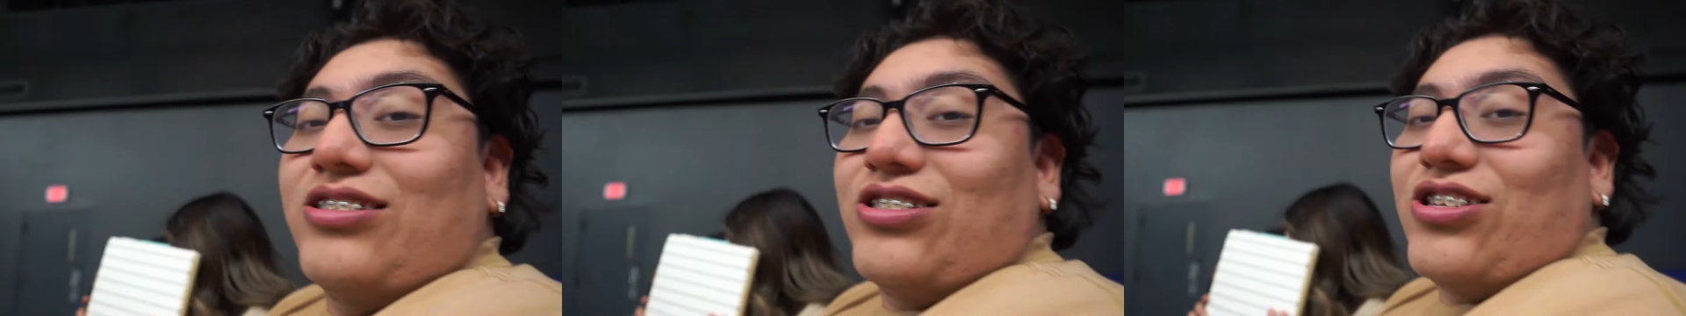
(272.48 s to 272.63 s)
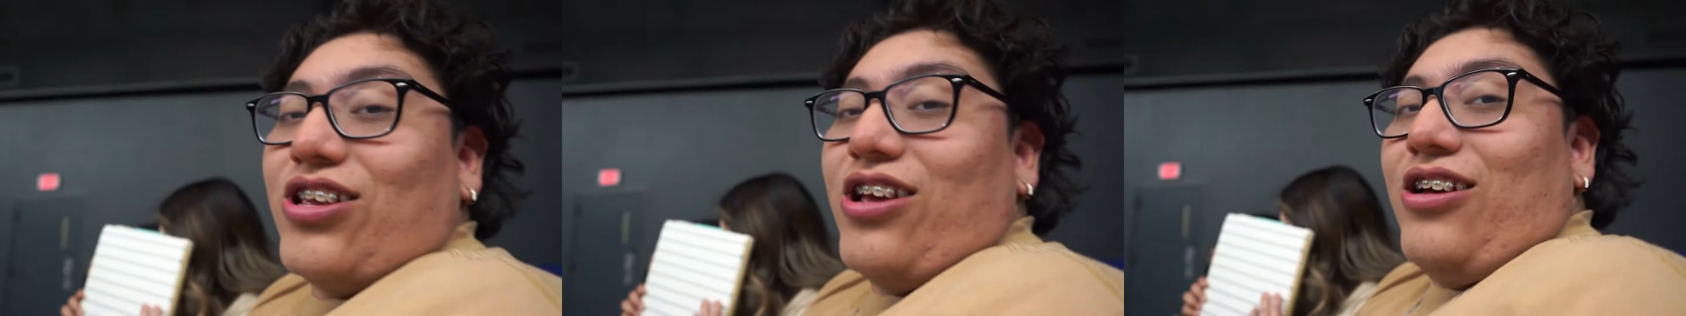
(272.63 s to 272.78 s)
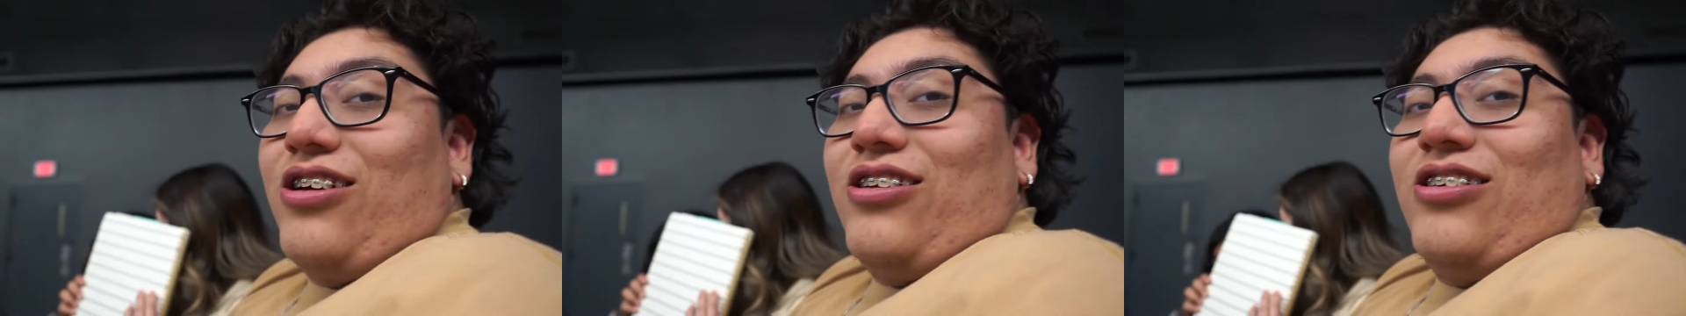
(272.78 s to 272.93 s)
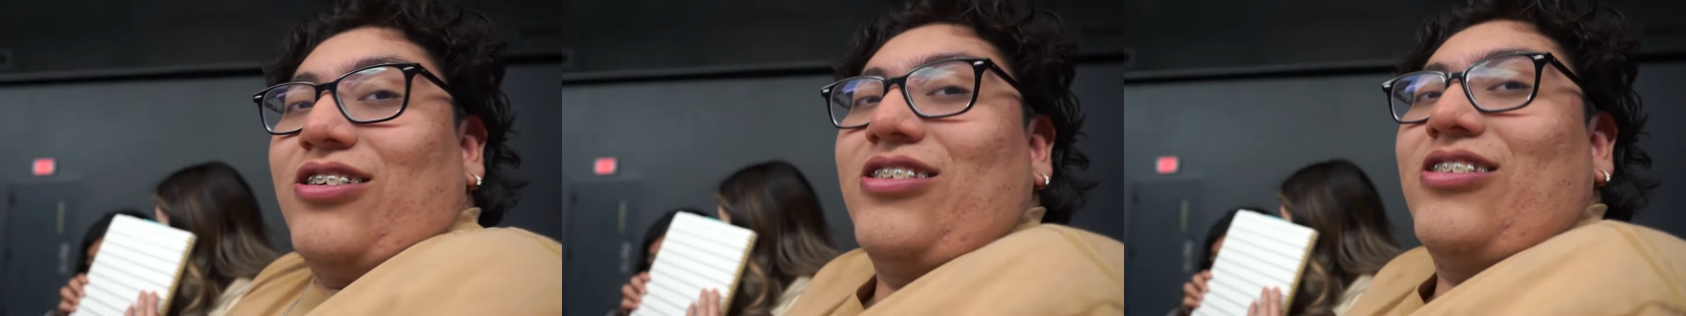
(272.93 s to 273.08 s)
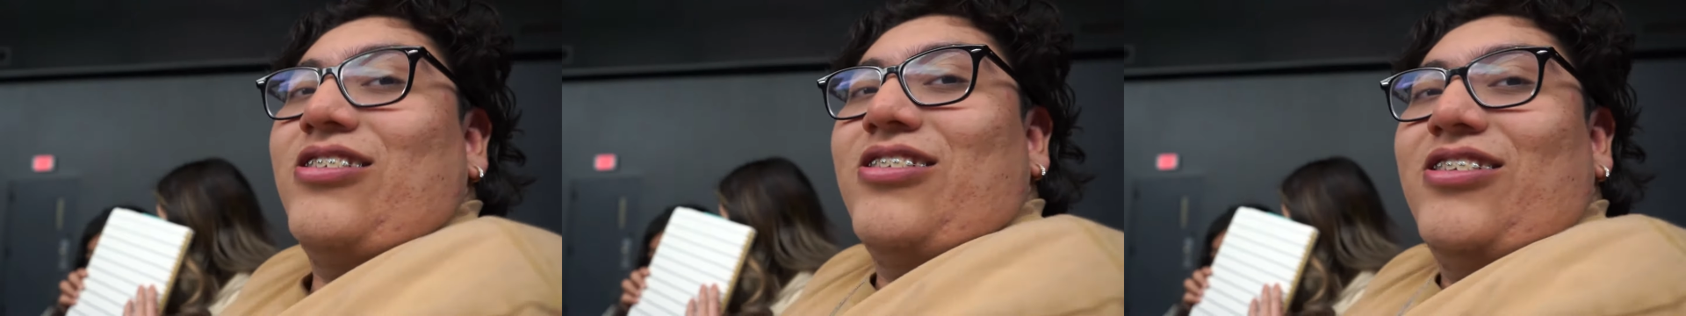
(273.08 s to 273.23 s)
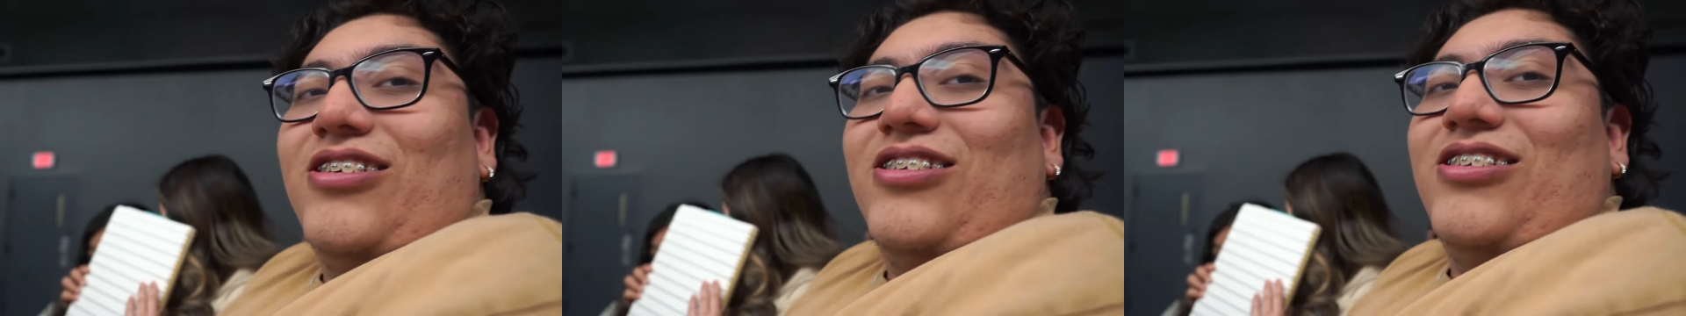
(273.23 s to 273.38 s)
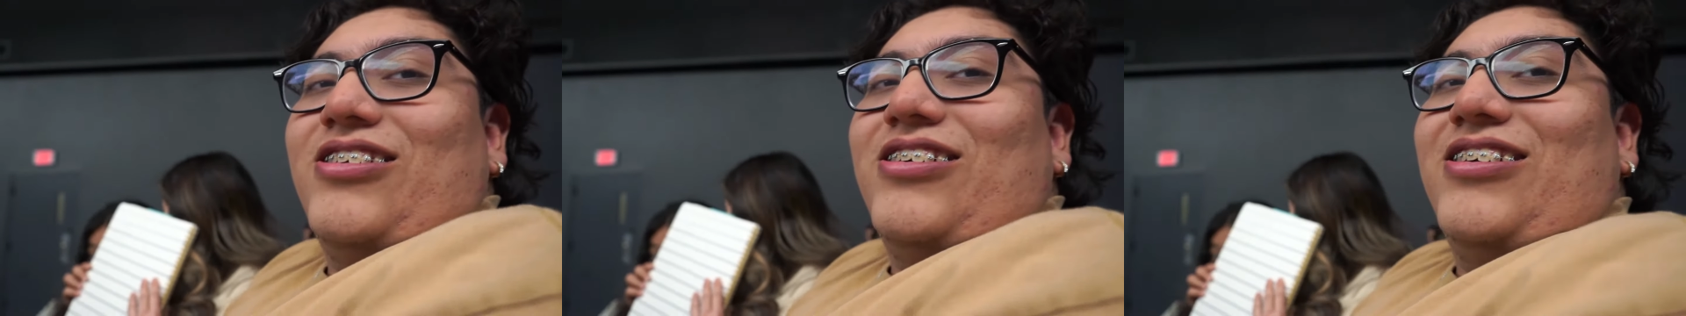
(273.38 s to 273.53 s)
You know what I mean?
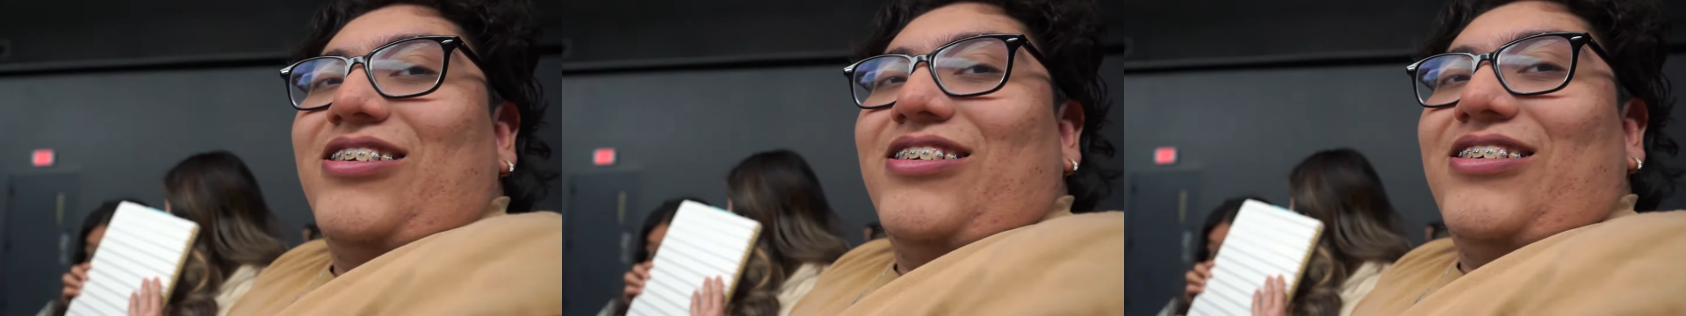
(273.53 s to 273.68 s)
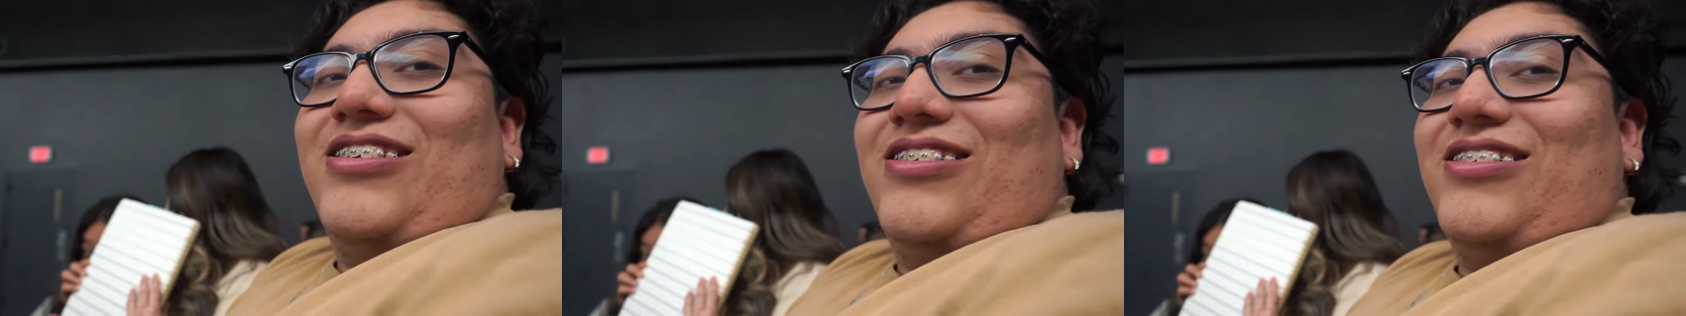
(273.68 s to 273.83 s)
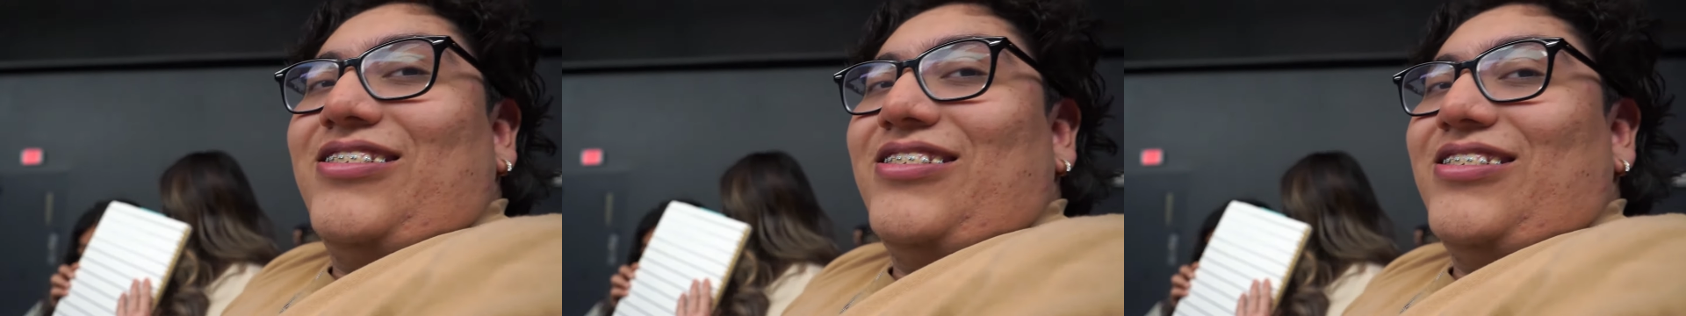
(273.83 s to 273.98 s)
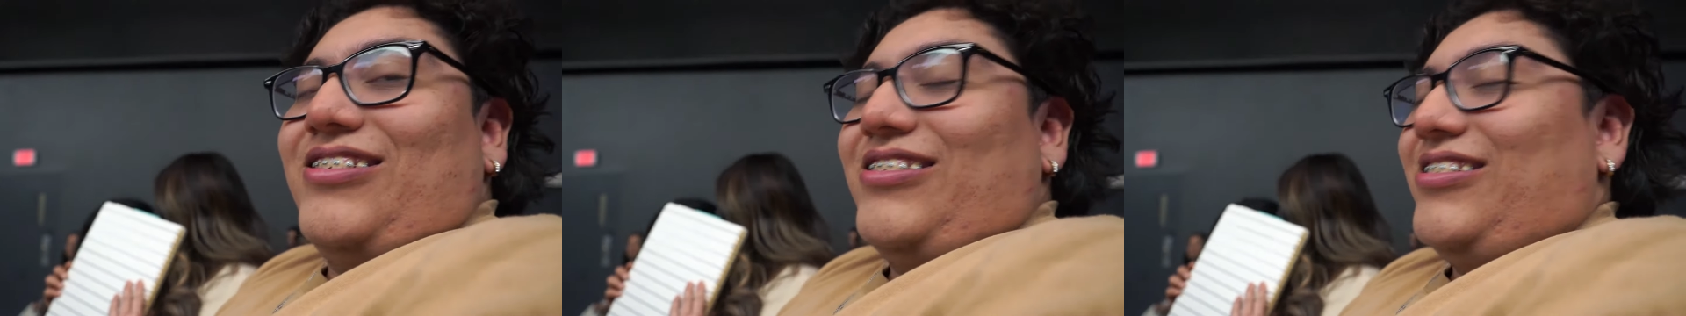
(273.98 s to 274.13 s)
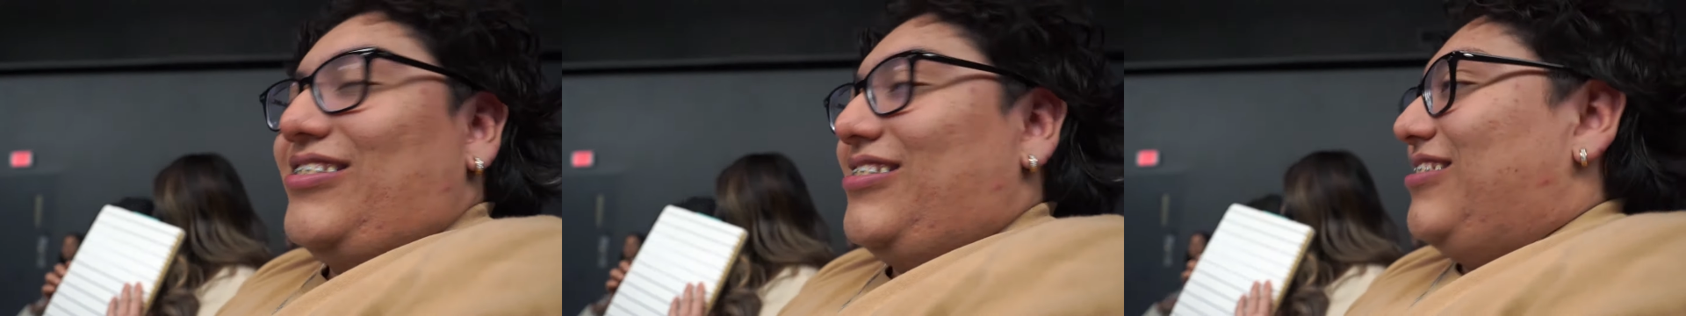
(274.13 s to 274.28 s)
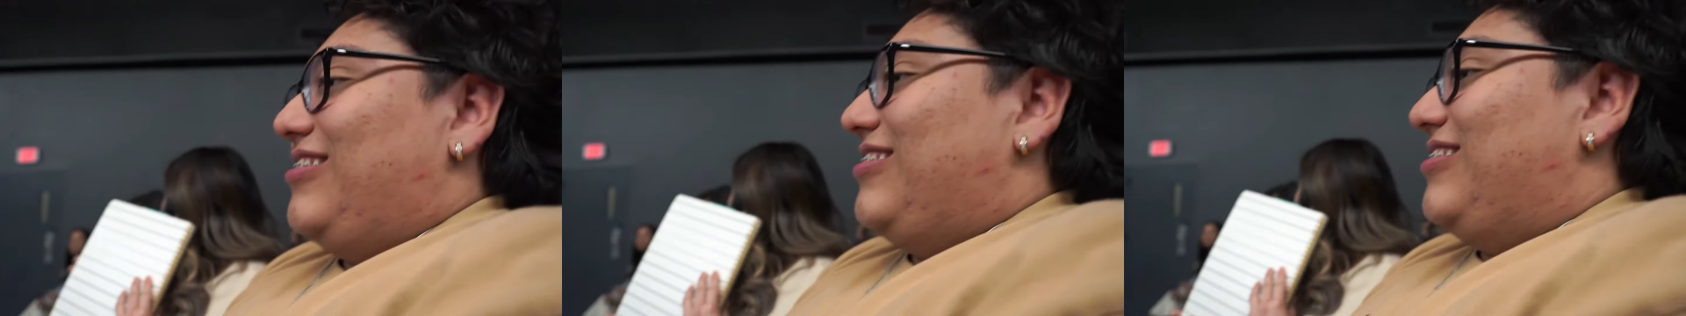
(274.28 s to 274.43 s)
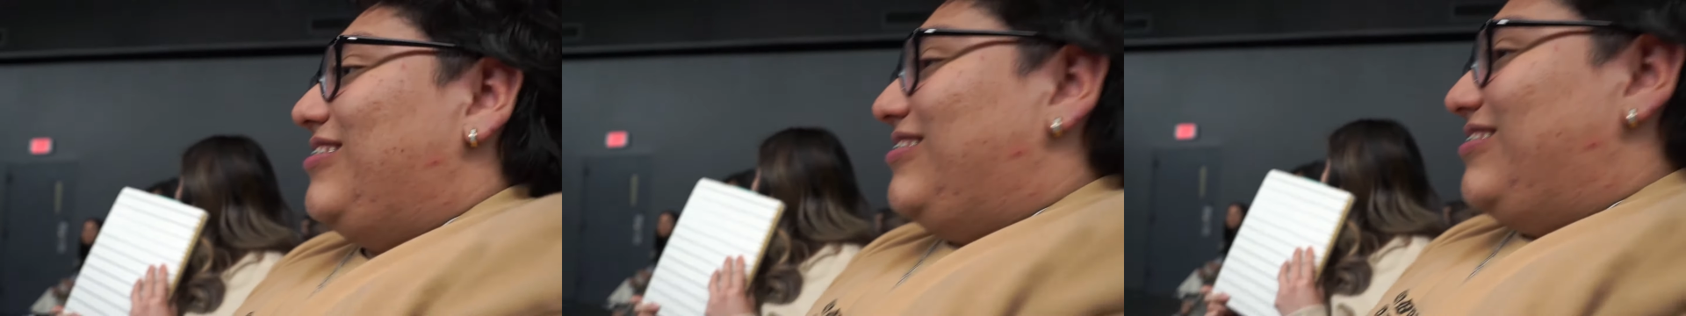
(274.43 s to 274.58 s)
I'm always next
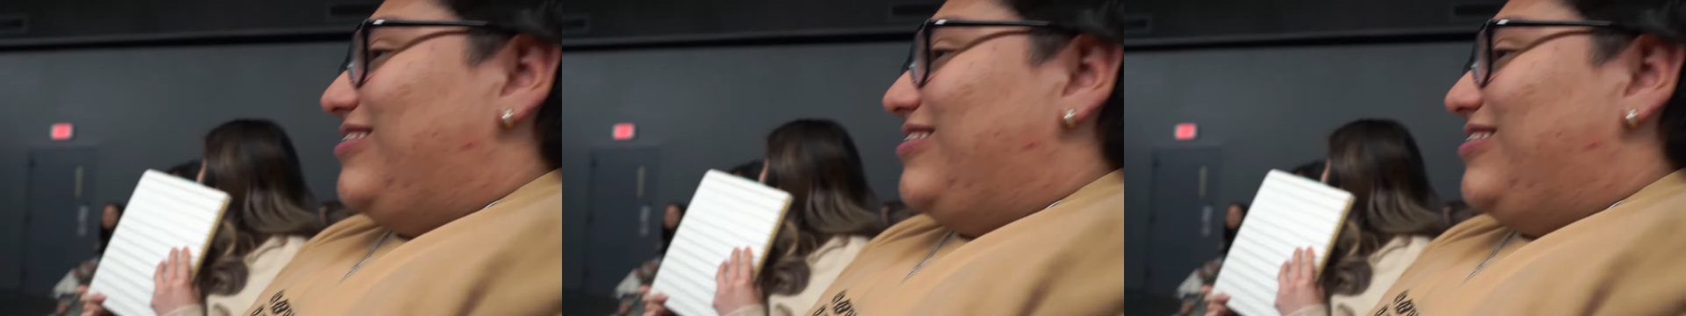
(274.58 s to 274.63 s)
to him.